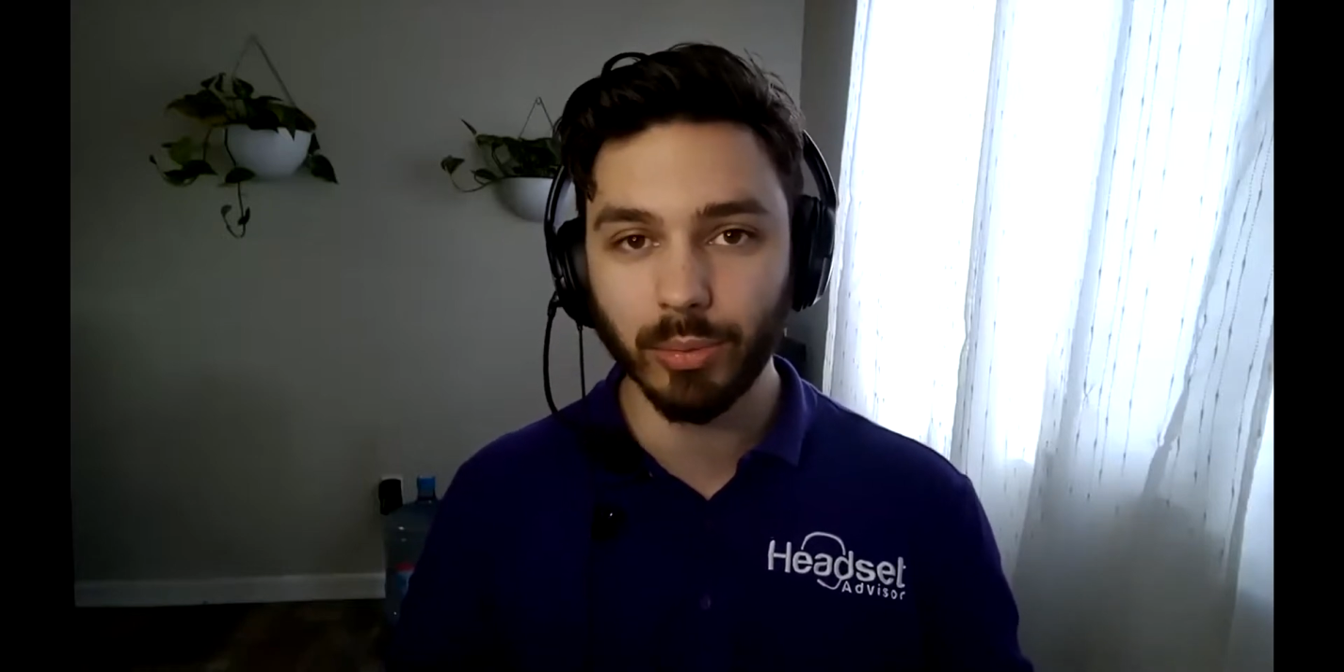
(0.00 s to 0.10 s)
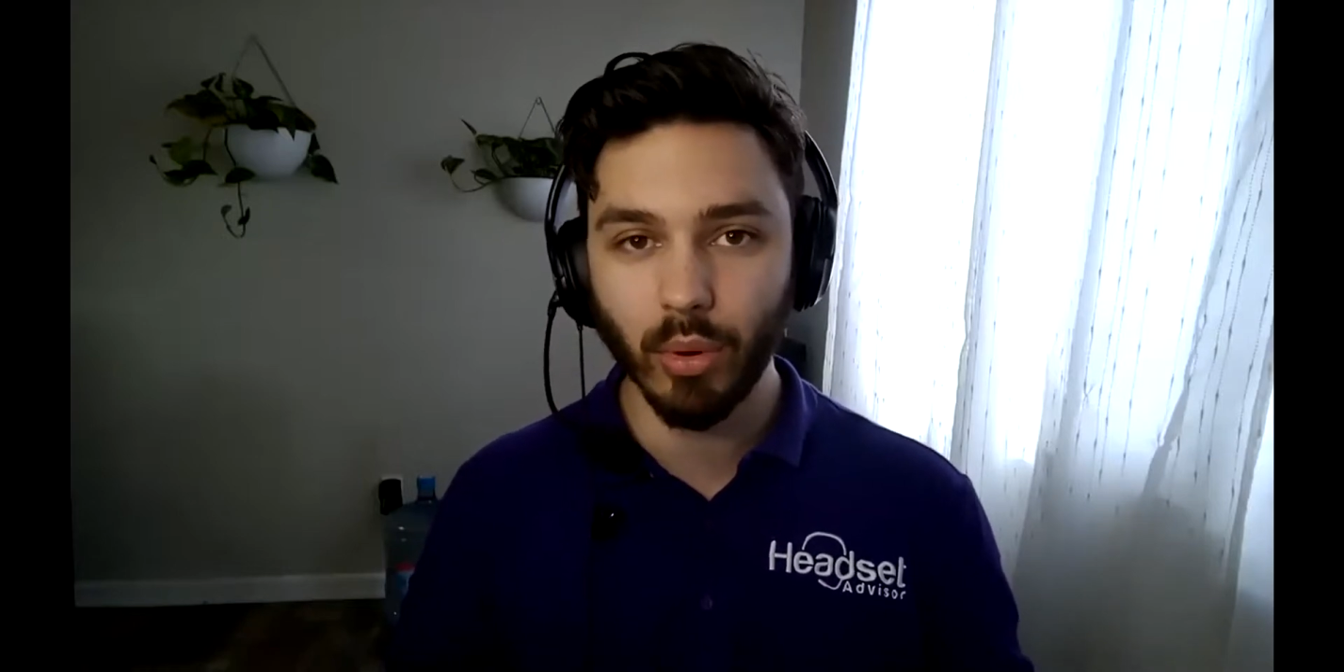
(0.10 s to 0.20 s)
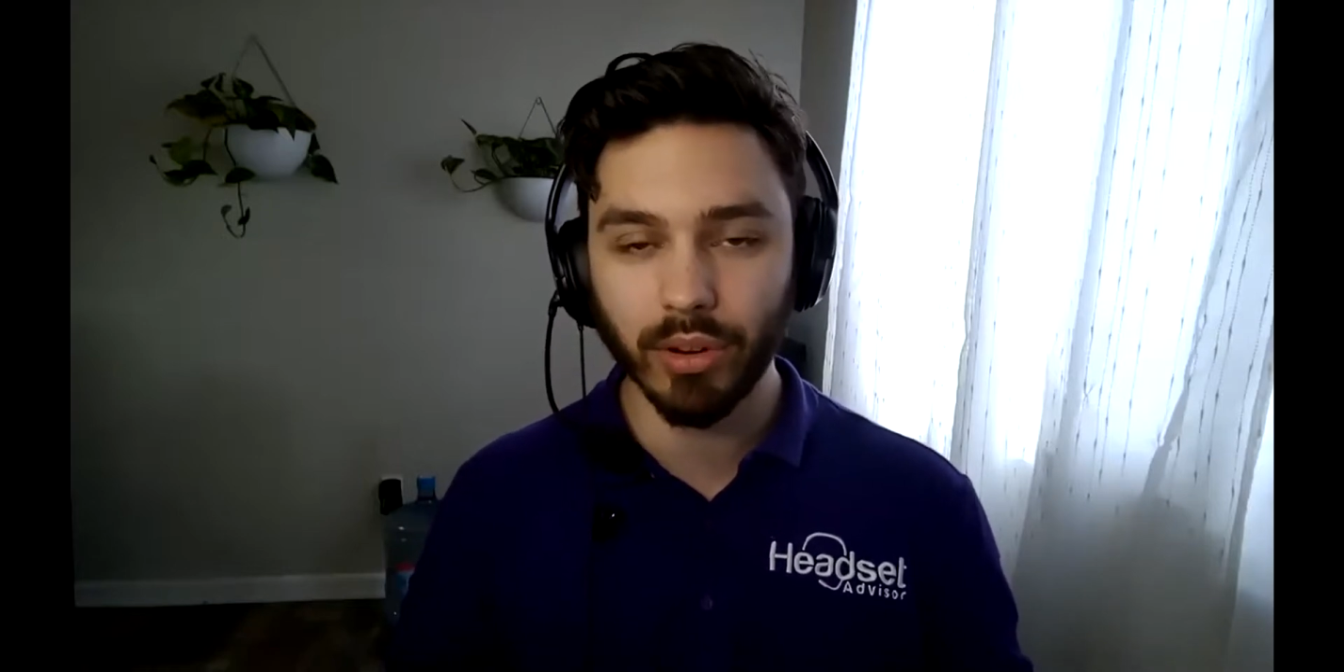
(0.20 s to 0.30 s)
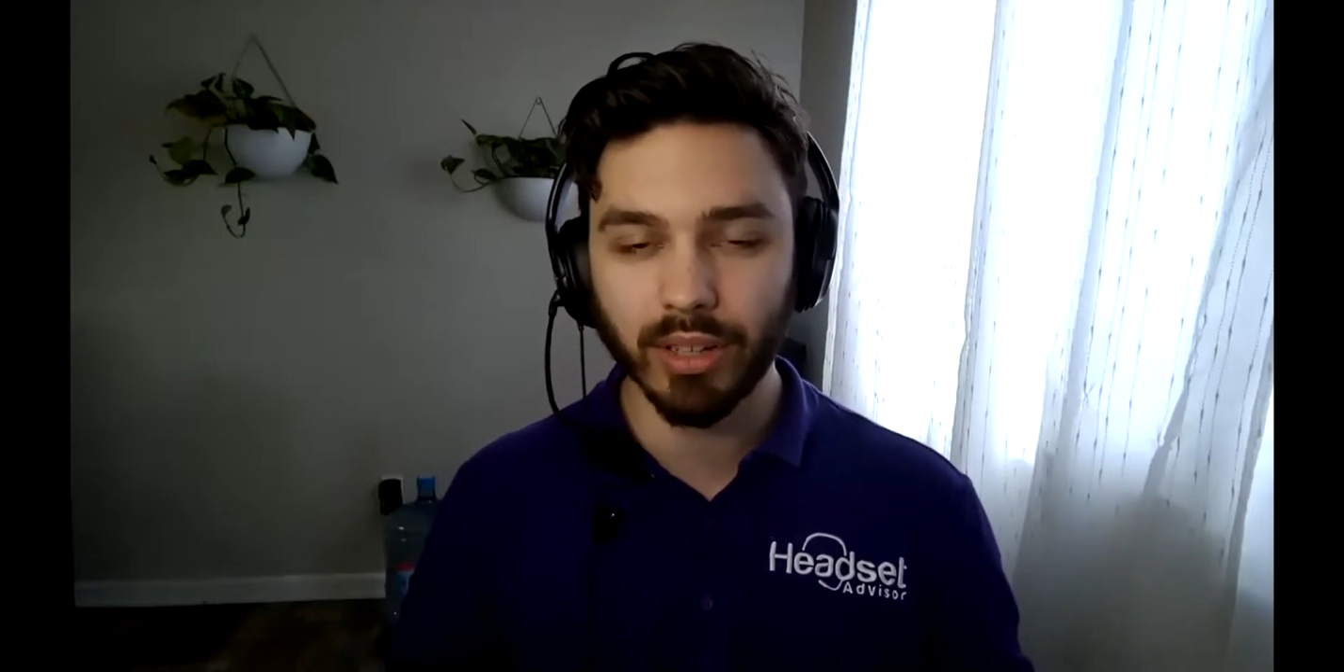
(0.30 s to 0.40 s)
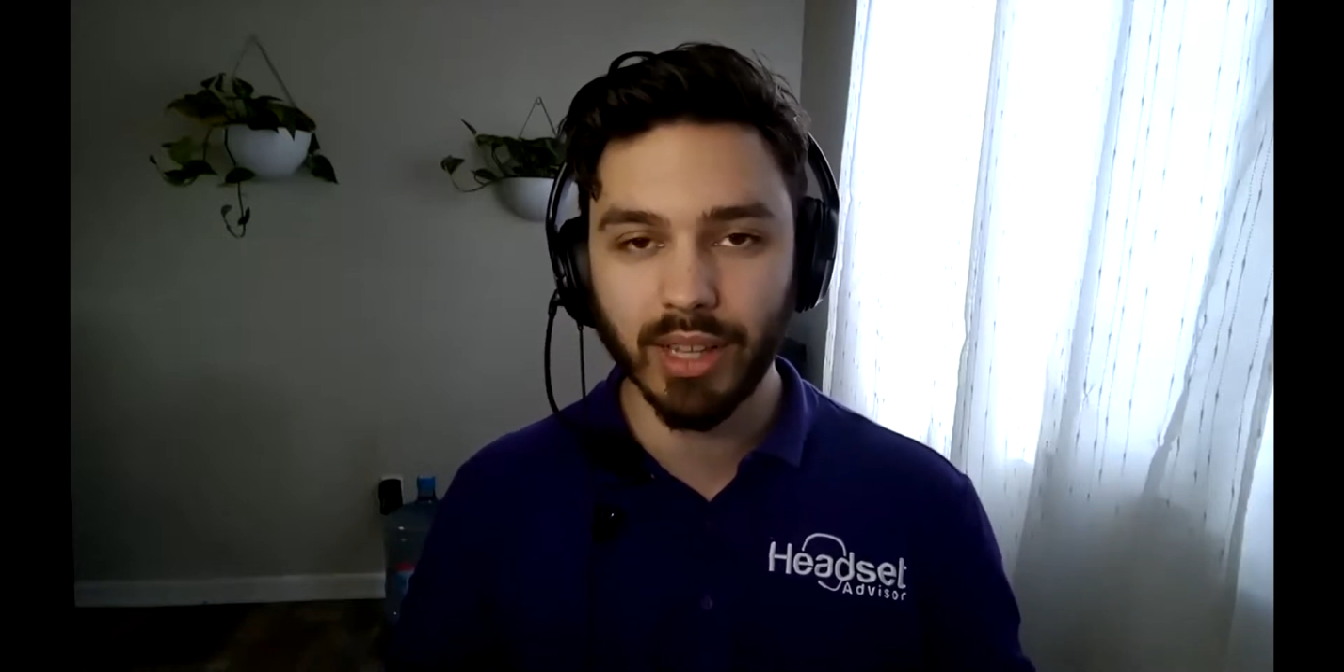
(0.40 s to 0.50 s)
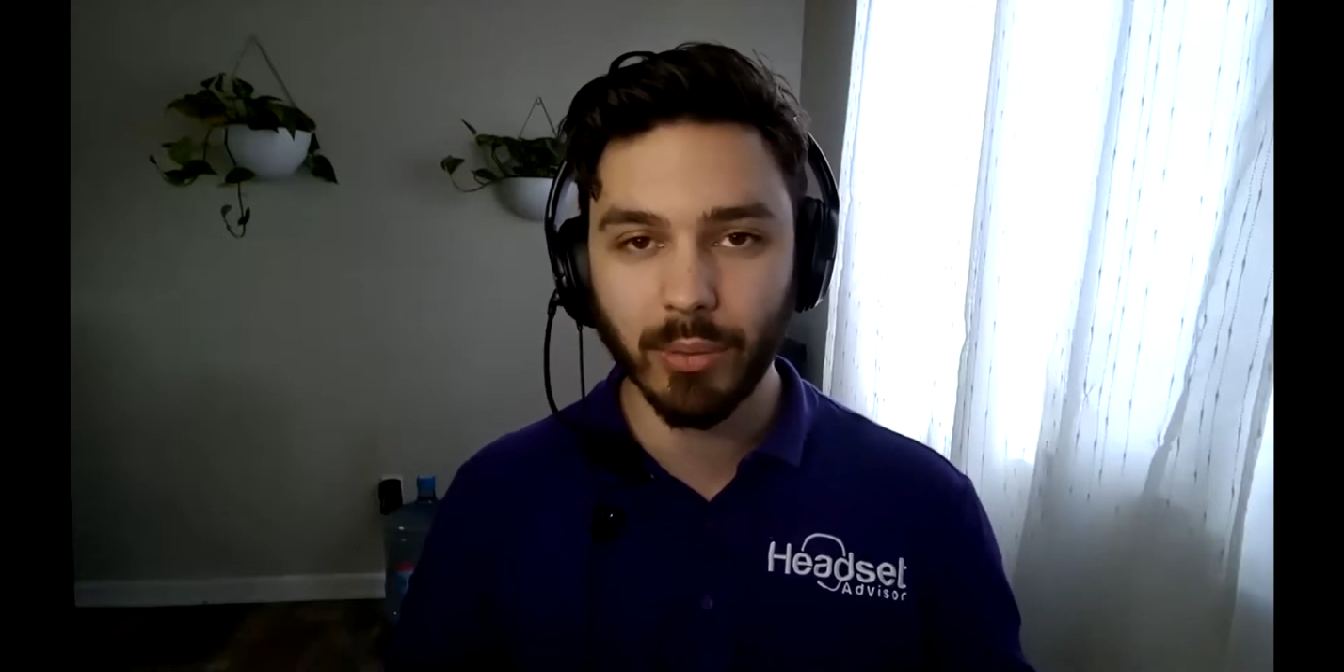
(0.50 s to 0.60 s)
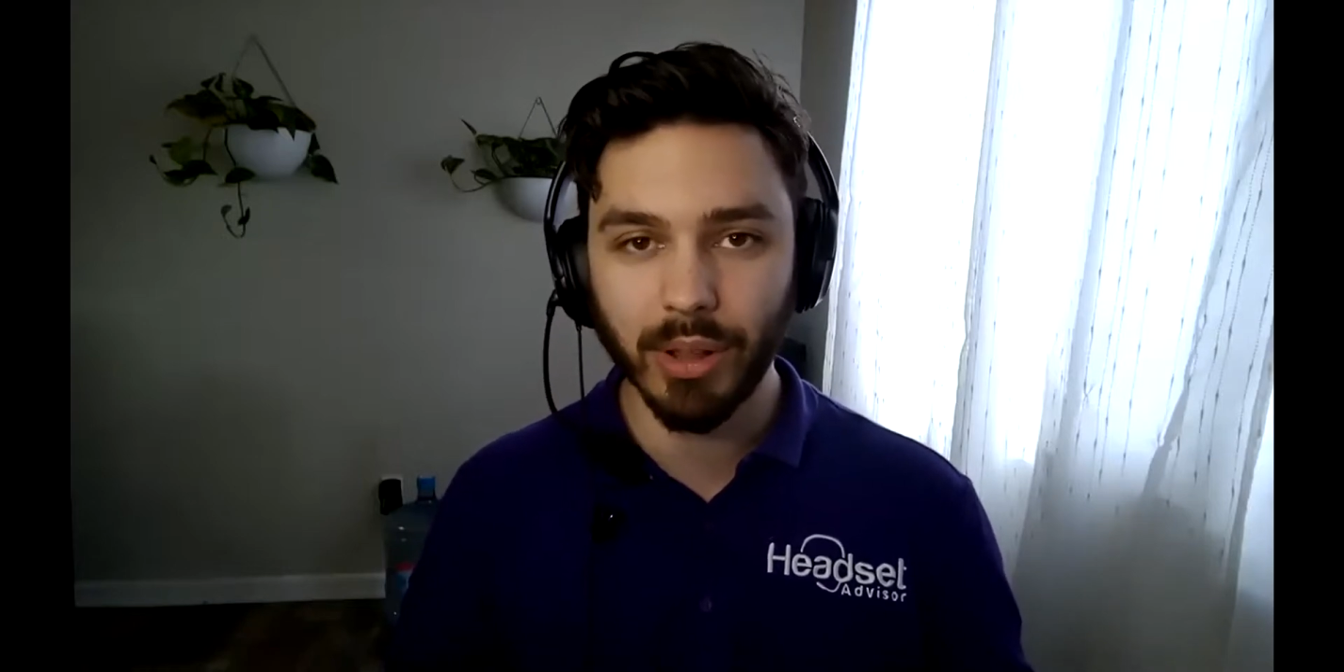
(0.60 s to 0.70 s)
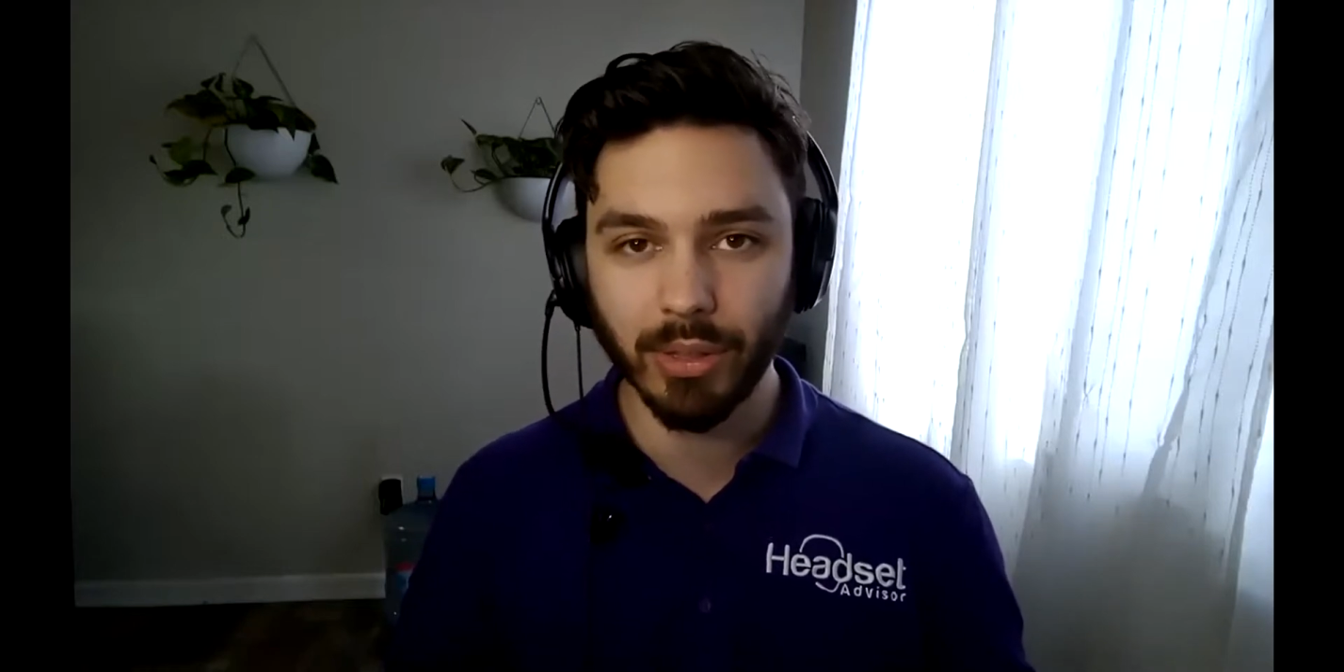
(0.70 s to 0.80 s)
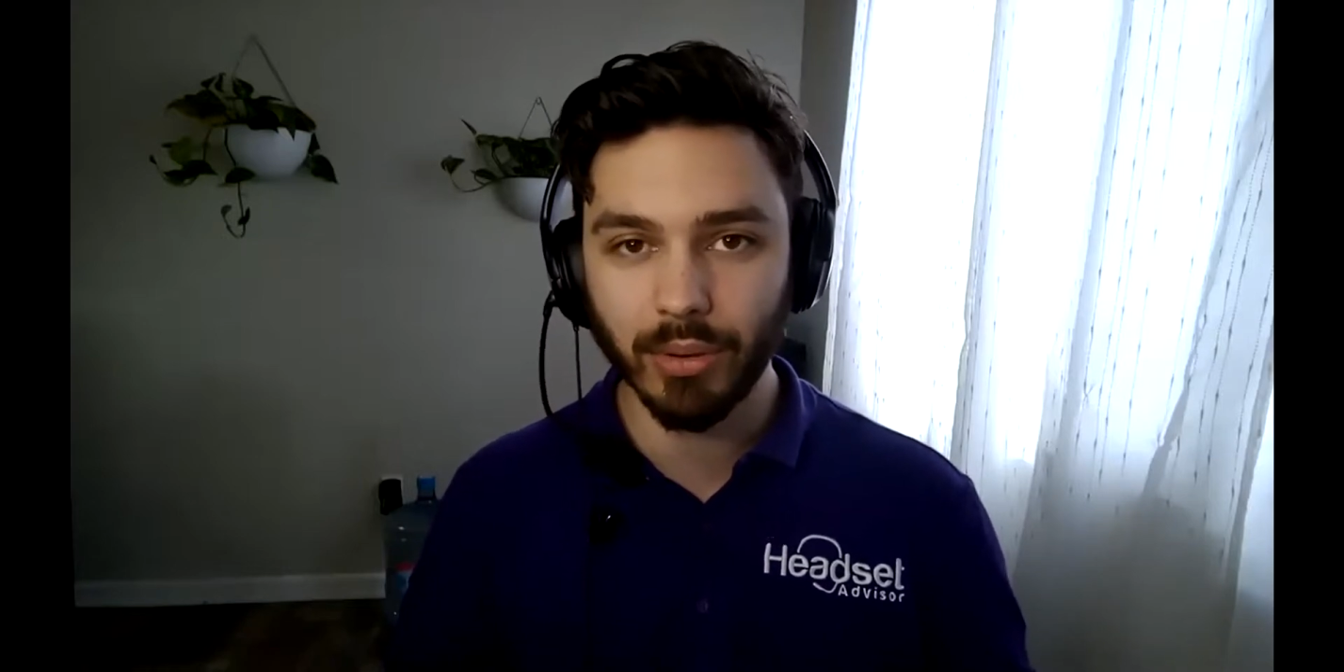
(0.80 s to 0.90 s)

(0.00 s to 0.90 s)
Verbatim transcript: reported they went